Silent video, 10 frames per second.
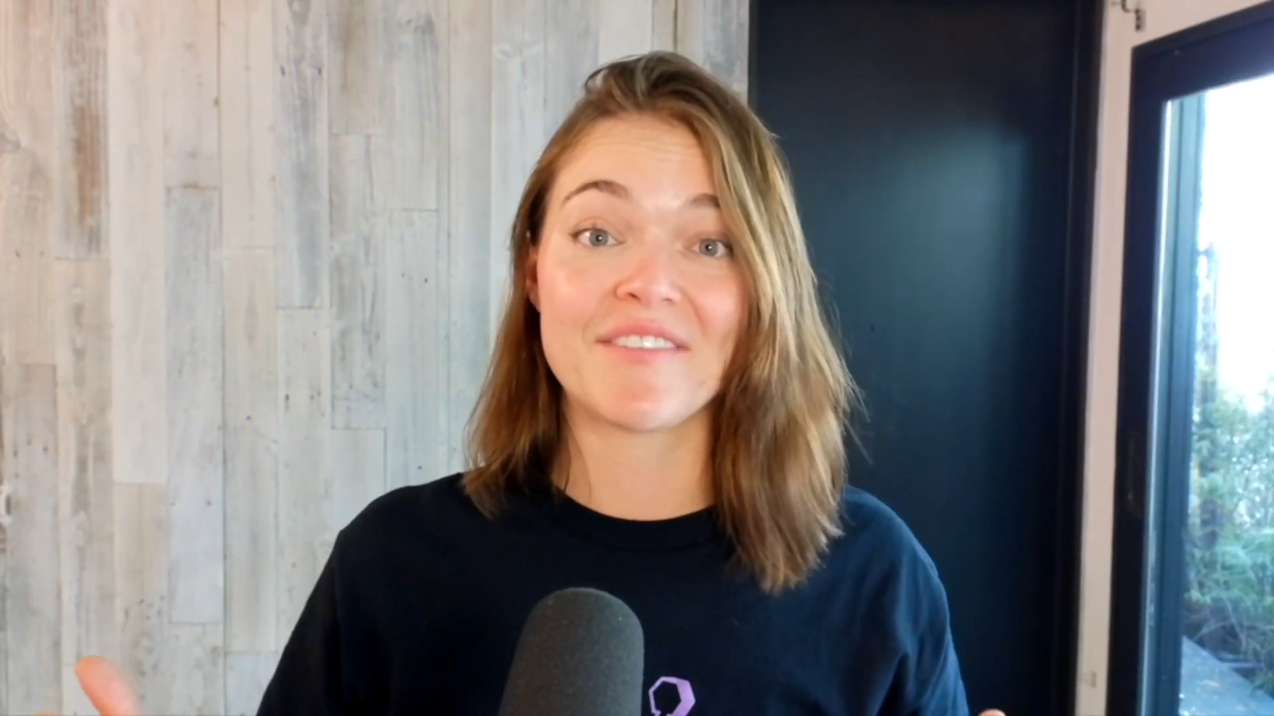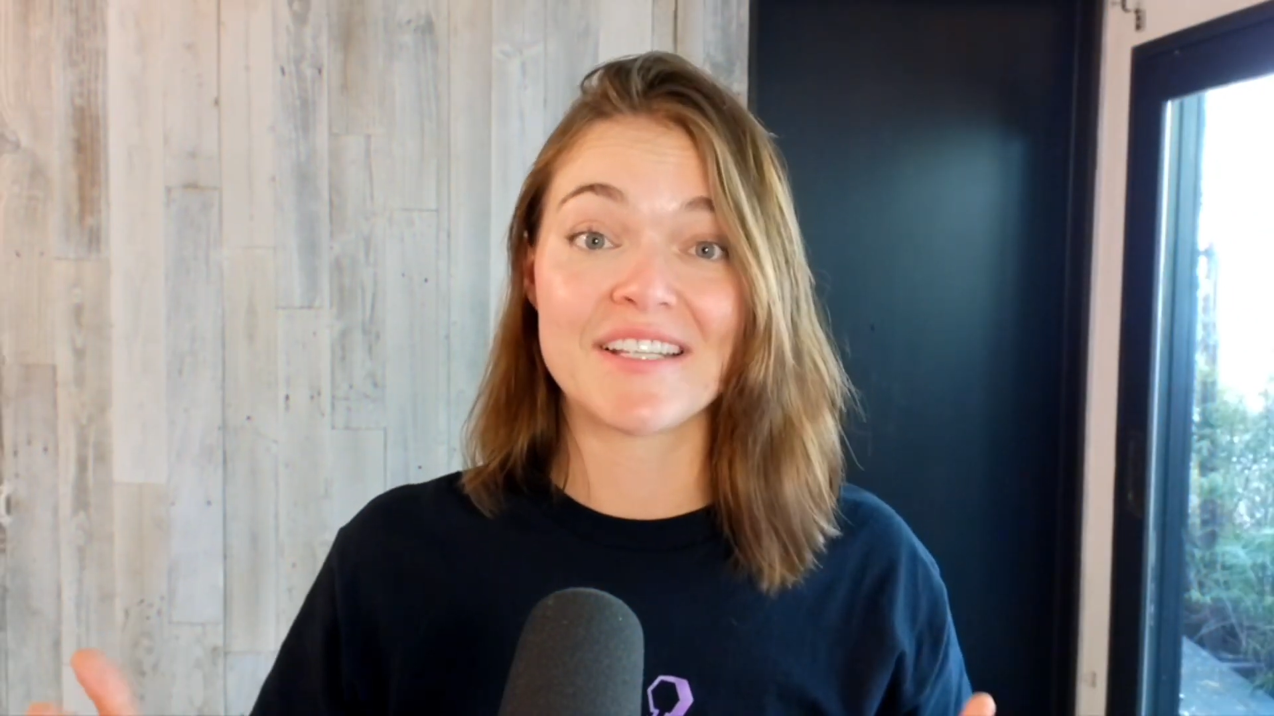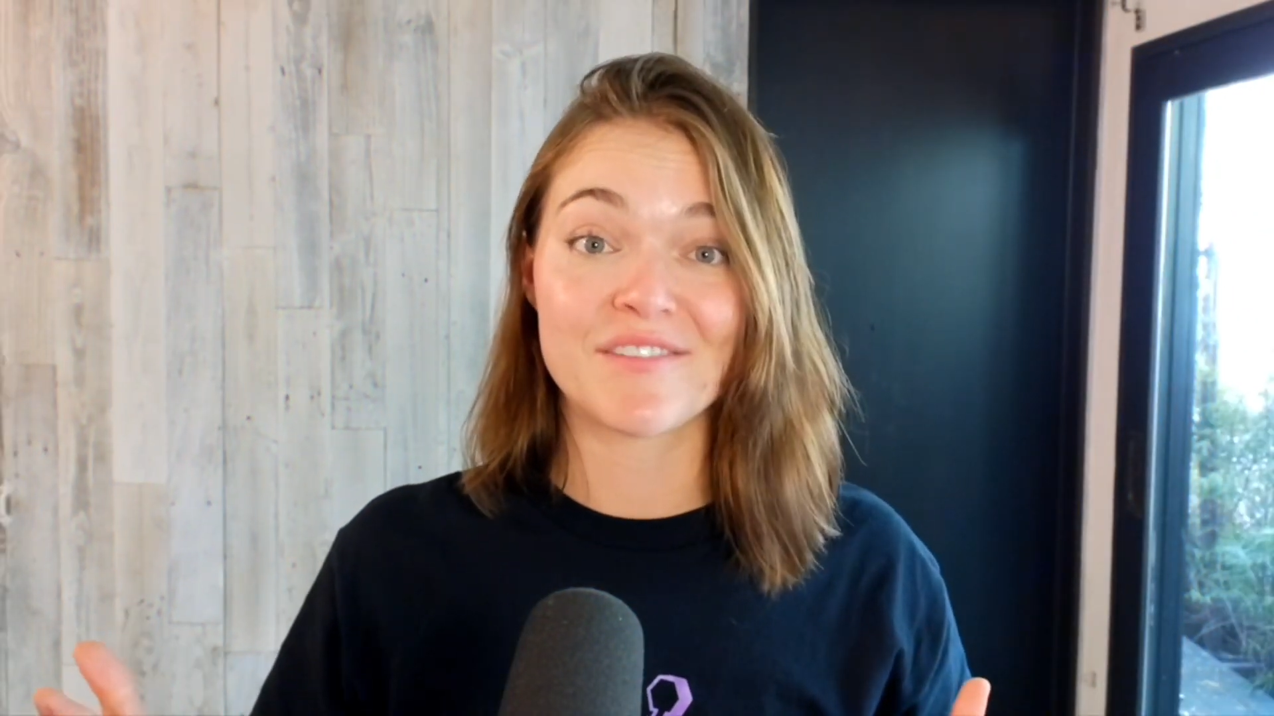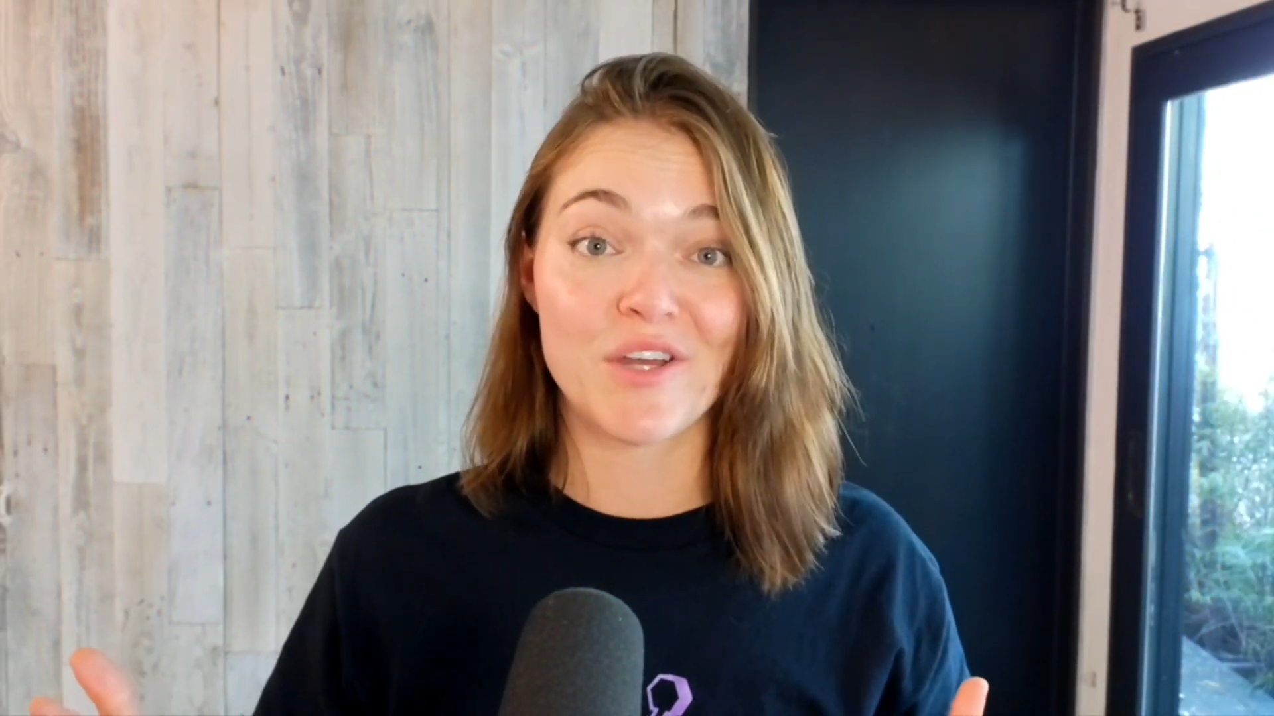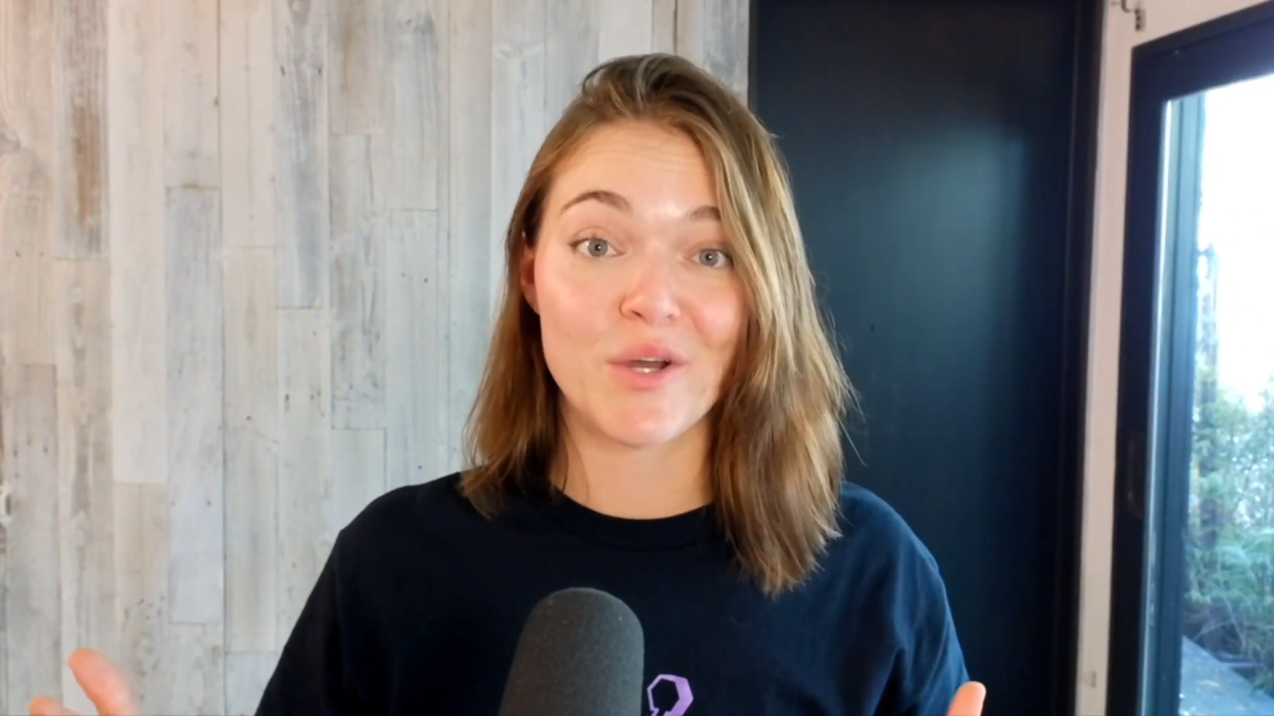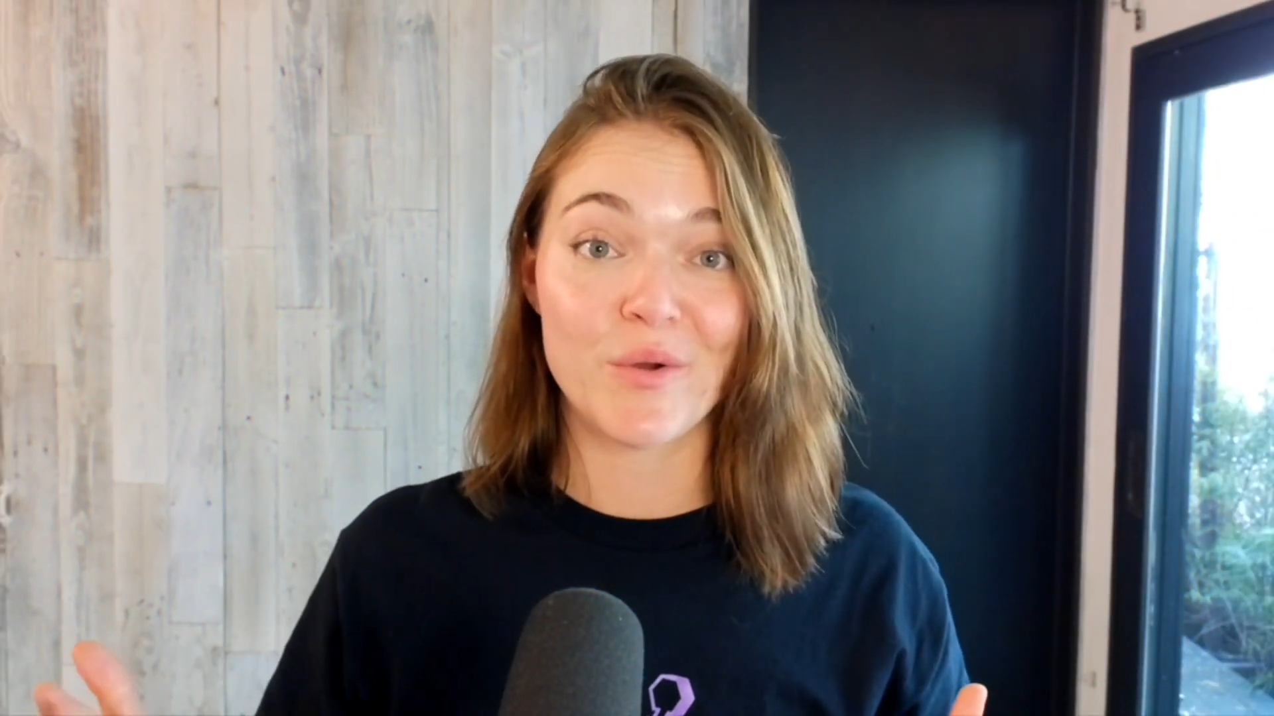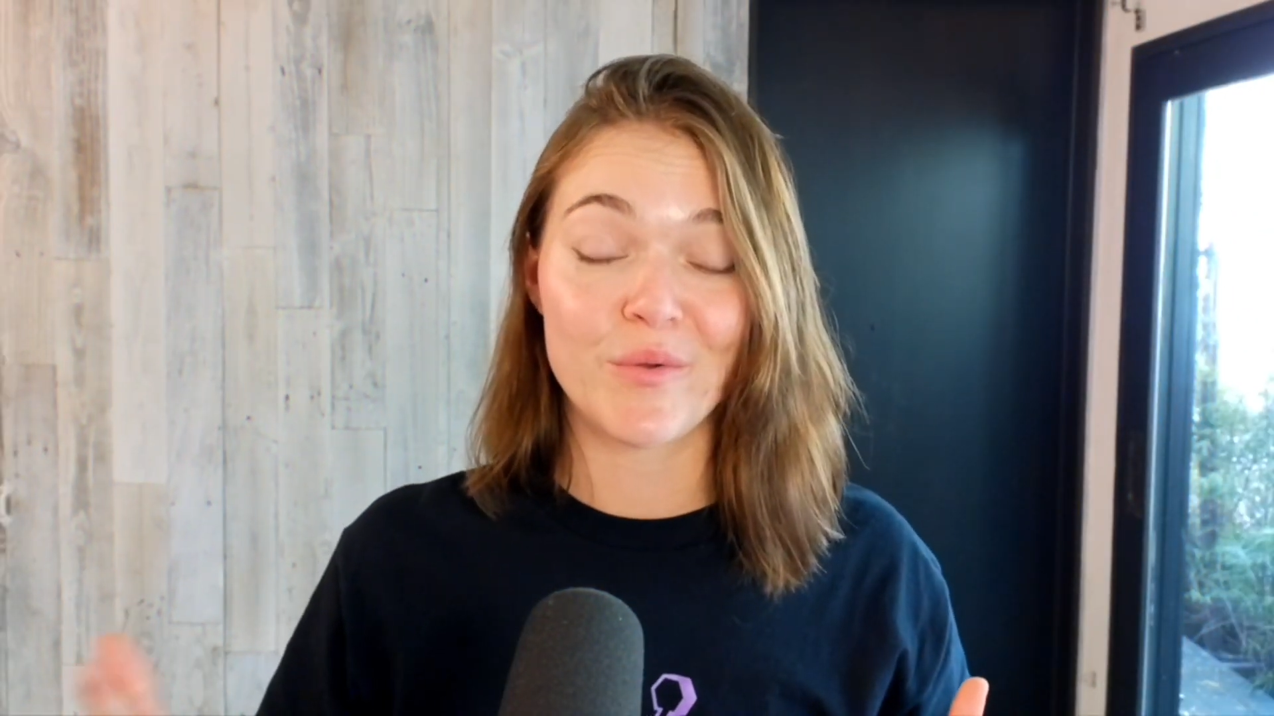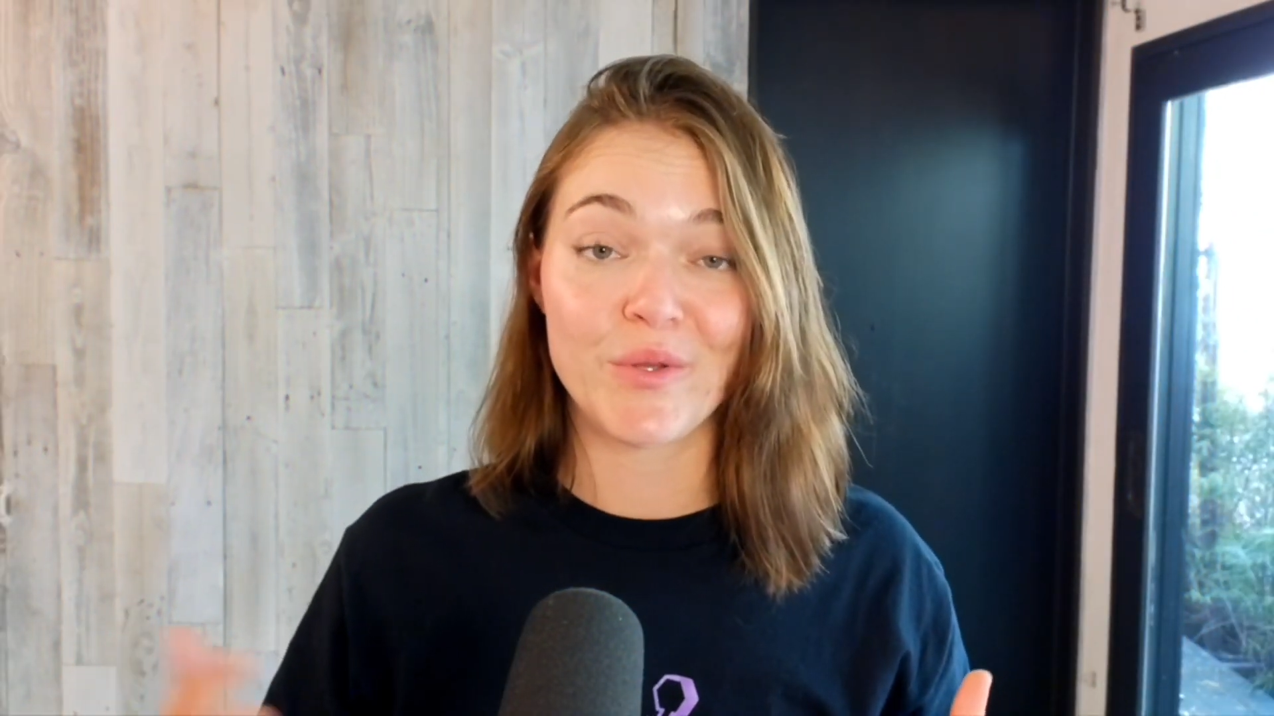lines of code,